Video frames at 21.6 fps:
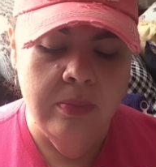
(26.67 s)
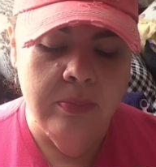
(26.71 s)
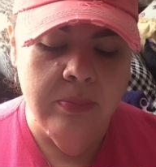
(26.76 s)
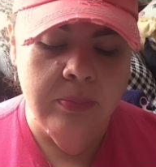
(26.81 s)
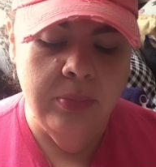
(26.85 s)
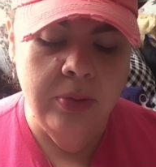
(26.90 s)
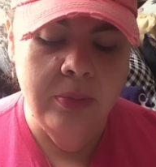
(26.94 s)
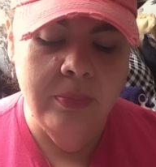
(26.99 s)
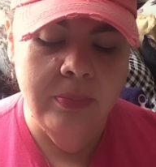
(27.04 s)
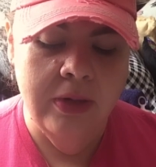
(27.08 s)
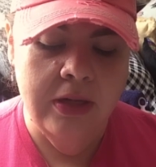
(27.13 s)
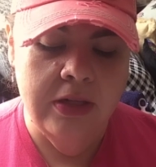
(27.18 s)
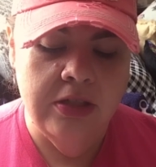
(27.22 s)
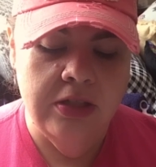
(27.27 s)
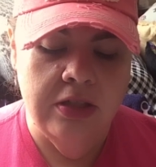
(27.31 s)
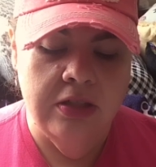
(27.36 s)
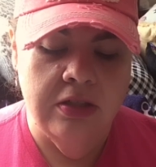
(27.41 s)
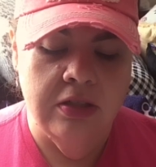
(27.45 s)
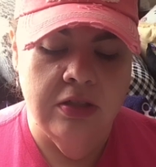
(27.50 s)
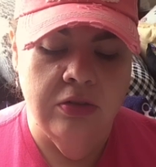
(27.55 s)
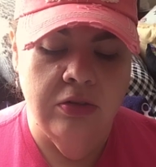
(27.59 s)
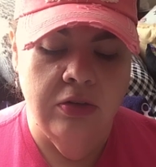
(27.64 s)
but by
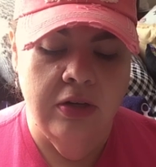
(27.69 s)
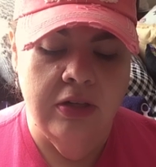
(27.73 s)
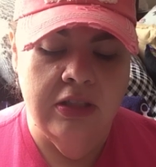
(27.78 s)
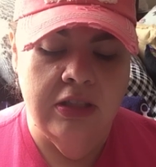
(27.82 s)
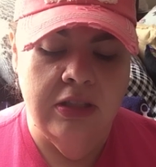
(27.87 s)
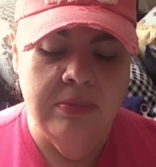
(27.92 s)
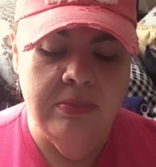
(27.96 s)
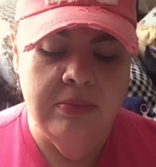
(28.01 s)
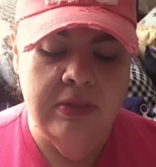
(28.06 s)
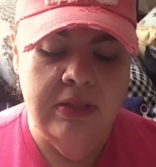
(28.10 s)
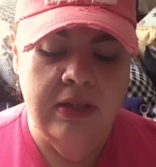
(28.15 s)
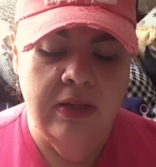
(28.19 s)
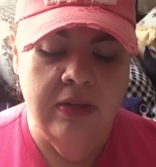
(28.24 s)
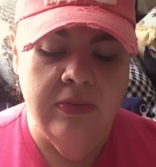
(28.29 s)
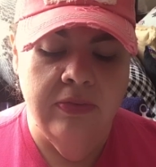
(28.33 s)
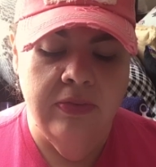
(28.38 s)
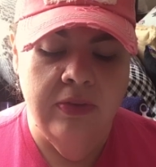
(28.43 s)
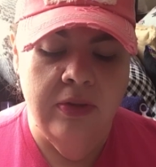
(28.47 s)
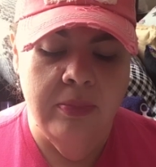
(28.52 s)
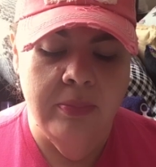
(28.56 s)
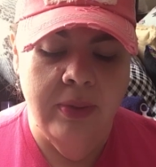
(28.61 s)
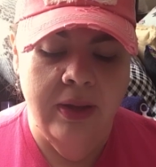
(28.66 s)
Jesus Christ himself
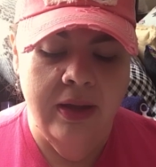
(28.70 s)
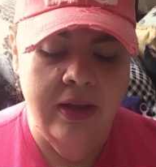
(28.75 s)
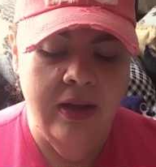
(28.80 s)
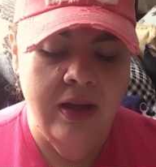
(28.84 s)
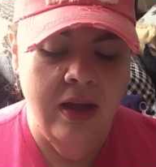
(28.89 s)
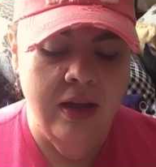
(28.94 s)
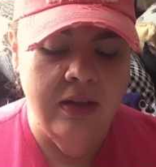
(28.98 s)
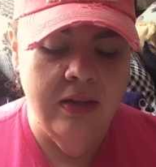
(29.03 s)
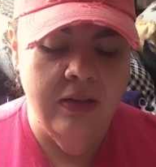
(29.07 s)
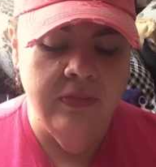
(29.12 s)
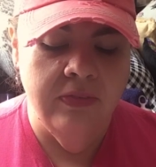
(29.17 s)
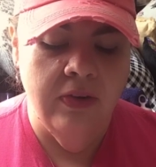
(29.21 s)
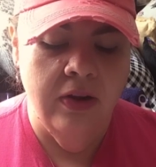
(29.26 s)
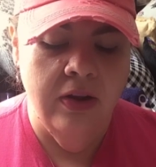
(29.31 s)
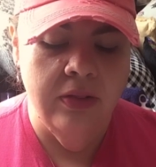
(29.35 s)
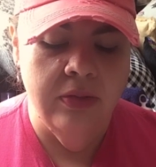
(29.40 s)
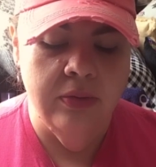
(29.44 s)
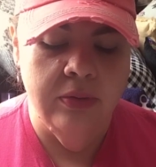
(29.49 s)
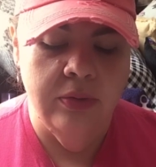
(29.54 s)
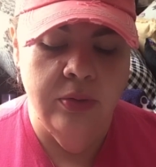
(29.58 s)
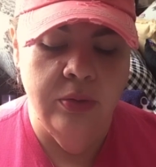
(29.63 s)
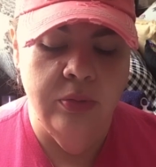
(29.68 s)
and by God the
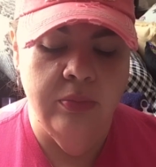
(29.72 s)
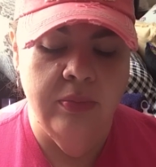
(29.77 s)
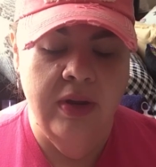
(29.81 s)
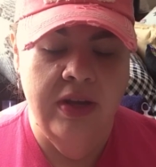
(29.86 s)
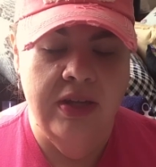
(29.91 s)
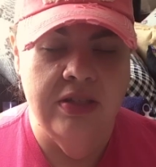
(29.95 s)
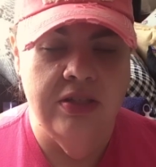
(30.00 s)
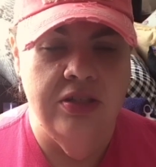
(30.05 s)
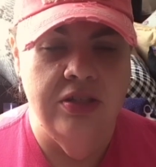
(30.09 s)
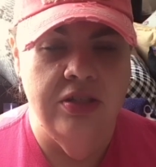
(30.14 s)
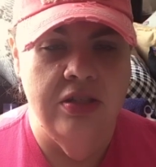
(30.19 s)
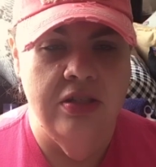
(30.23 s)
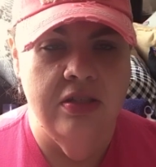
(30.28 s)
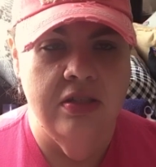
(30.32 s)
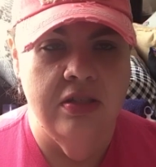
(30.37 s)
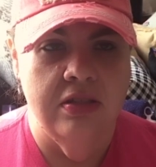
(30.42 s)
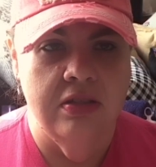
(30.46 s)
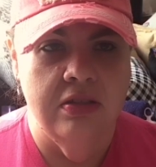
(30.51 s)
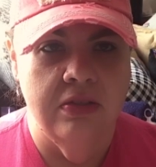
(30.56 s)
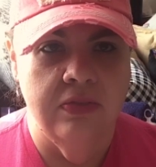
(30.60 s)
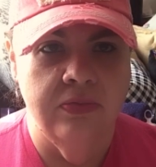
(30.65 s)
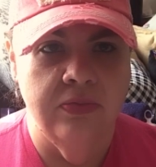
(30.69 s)
Father, who raised
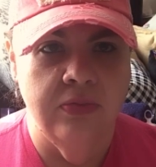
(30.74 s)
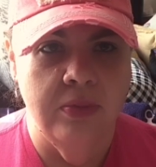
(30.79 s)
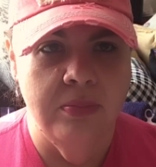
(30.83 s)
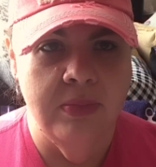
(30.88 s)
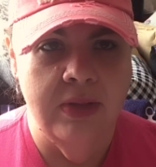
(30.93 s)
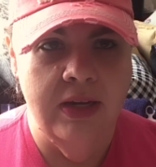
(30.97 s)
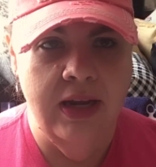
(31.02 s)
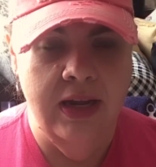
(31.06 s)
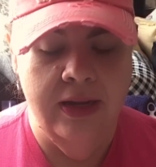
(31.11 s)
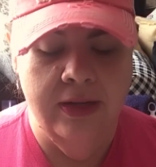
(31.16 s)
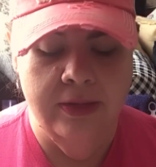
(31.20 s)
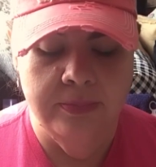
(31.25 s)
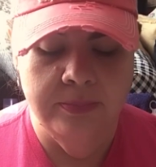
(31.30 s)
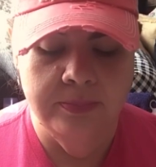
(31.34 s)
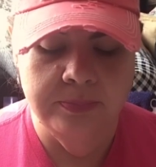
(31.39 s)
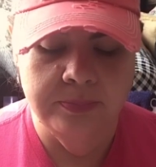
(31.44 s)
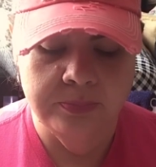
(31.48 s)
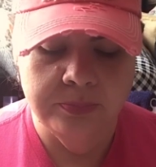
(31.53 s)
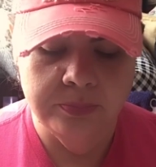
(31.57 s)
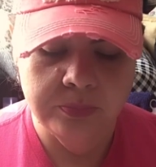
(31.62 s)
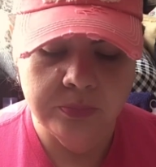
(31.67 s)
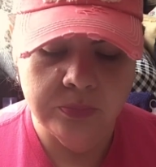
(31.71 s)
Jesus from the dead.
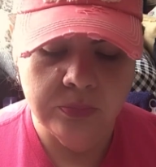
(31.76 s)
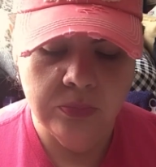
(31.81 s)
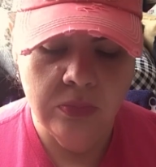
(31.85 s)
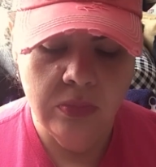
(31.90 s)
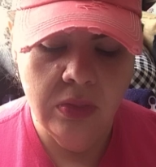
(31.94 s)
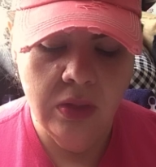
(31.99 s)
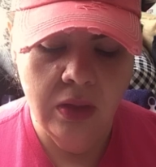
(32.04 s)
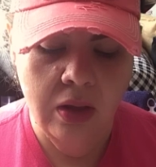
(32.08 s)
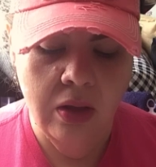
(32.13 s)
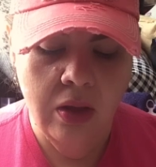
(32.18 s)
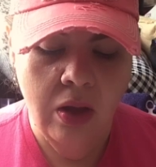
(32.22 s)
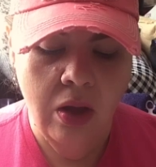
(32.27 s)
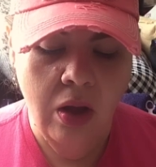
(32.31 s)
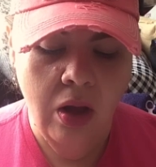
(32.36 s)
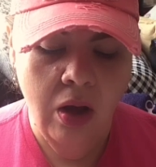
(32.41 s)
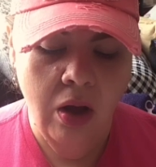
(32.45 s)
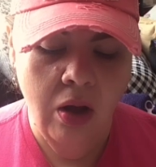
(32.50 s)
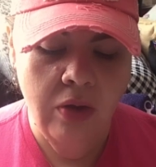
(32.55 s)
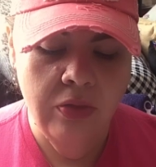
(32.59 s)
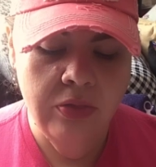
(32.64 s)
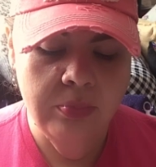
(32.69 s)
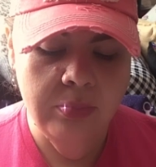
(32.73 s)

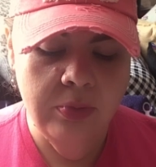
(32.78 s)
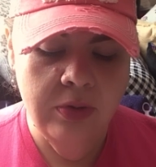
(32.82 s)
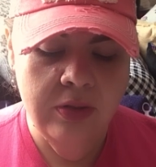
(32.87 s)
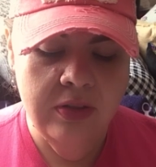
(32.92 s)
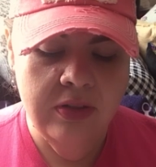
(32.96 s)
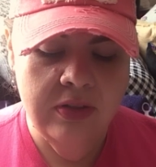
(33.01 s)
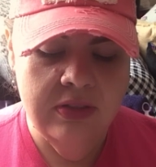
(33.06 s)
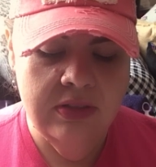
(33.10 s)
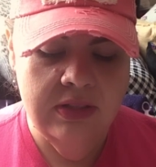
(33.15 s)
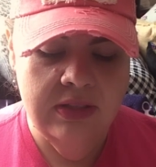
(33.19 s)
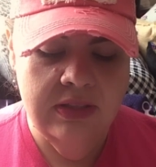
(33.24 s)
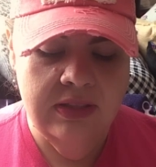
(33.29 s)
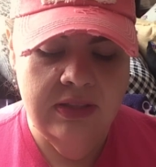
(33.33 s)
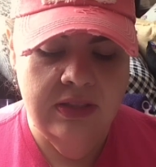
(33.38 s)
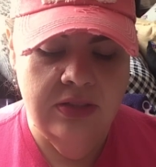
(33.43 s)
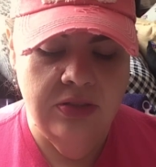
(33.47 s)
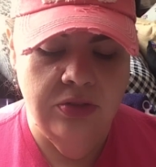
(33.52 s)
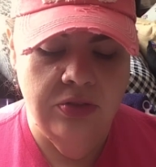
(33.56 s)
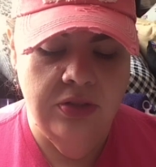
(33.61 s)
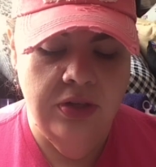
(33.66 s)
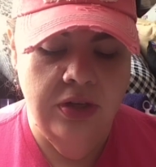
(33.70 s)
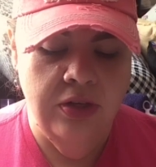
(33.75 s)
All the brothers and
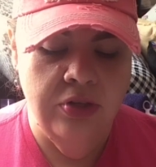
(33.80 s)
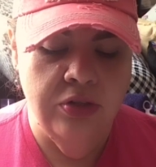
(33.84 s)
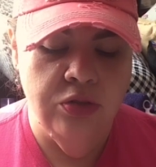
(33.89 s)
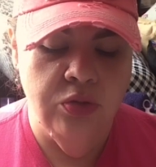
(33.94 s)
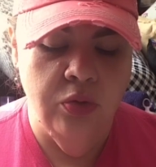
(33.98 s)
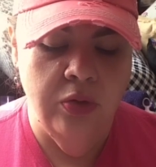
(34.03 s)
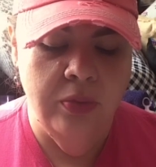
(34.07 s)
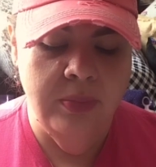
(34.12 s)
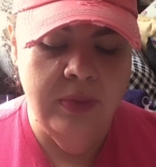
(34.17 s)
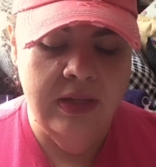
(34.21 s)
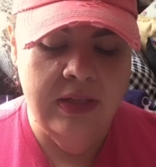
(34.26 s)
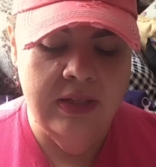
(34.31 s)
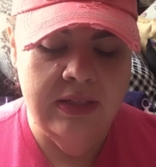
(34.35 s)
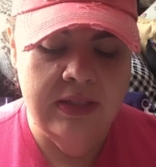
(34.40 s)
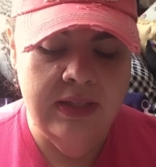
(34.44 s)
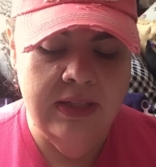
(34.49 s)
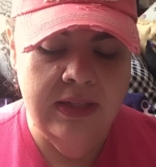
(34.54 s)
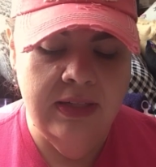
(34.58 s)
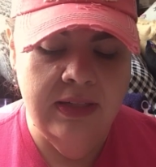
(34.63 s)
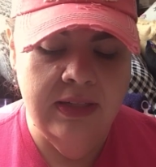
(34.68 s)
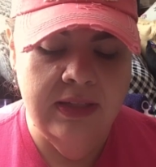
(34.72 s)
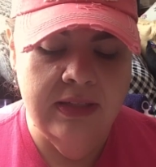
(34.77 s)
sisters here join me in
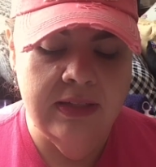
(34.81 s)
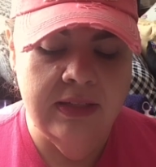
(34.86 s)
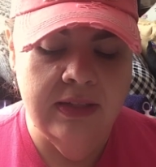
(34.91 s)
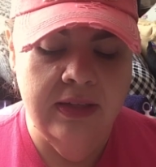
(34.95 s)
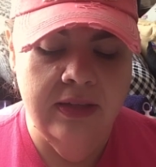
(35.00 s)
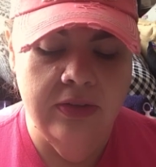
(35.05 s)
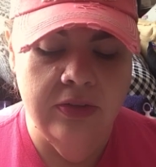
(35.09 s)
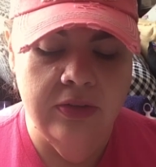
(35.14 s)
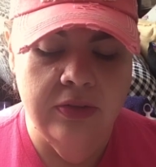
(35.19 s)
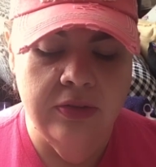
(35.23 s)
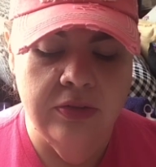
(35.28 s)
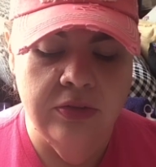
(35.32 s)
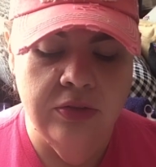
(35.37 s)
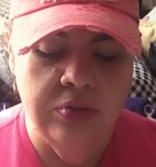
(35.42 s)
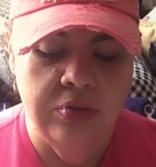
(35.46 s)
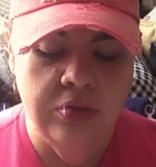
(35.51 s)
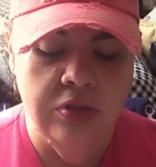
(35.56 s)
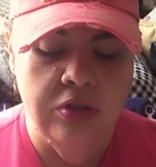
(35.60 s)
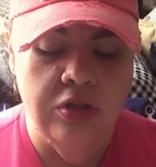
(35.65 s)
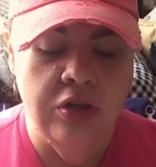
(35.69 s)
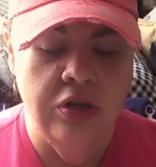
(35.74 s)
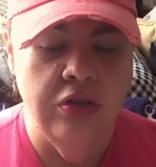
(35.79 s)
sending this letter to
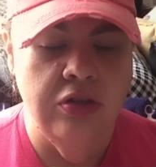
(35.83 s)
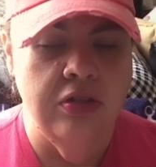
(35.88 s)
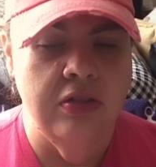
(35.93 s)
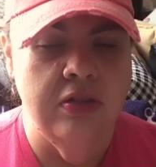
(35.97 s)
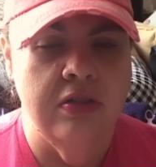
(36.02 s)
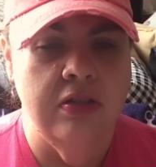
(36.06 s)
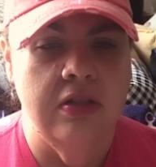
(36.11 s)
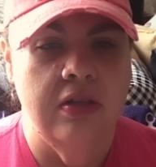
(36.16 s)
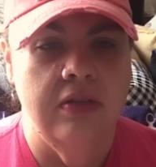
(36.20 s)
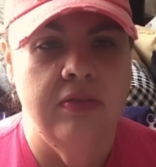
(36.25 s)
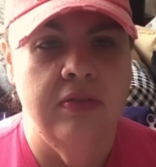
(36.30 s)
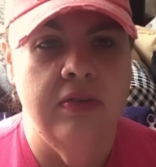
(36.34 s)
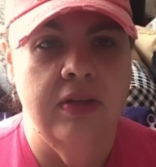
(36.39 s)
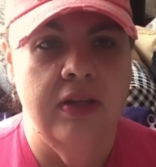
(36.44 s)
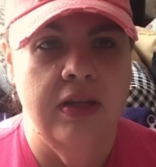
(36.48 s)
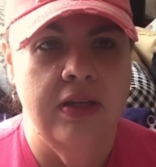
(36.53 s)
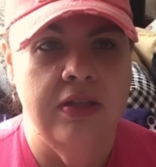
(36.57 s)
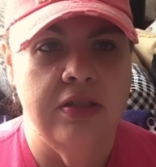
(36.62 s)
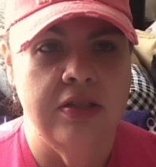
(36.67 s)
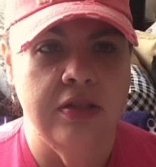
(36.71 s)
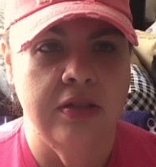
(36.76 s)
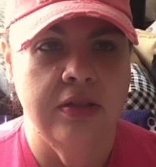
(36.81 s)
the churches of
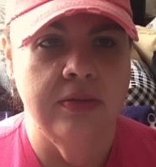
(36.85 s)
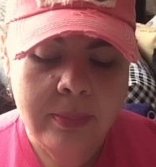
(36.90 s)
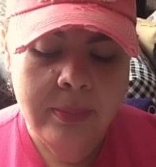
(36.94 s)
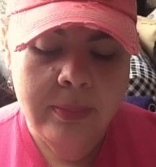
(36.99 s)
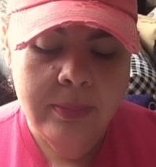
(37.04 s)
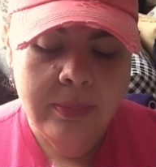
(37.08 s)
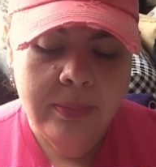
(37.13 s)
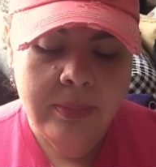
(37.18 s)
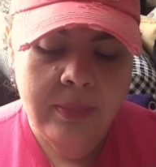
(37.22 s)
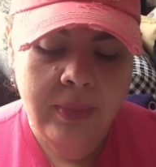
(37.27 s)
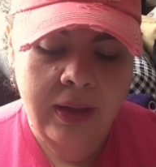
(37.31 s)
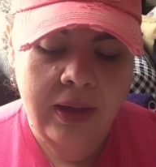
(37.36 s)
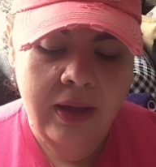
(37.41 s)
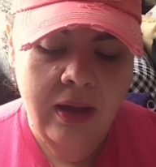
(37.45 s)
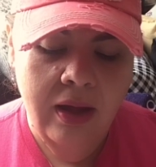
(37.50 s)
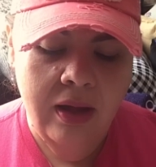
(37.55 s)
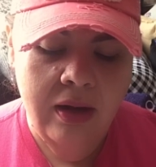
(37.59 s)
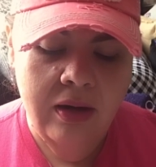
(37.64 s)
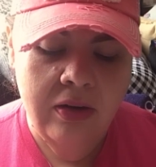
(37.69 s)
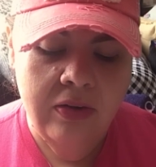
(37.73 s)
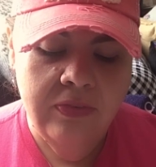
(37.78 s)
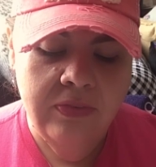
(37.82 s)
Galatia. May
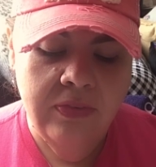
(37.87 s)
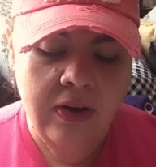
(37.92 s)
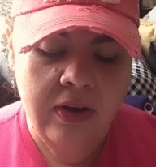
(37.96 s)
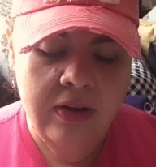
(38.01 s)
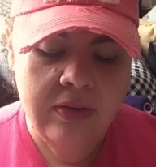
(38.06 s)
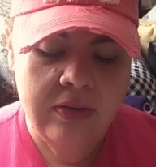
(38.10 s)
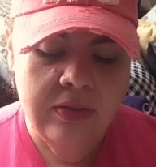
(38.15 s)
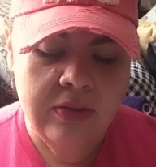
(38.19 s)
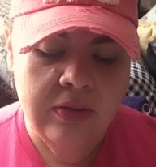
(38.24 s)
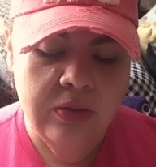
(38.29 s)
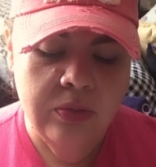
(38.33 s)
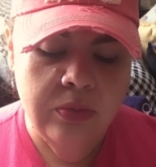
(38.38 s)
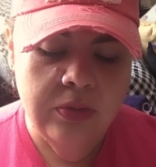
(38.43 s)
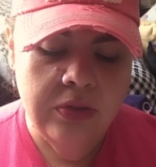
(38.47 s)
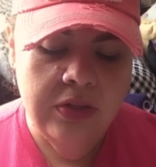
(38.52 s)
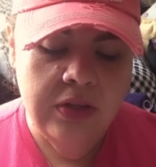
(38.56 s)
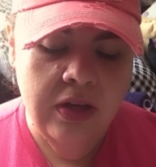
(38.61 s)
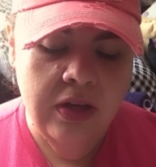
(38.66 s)
God our Father, the Lord,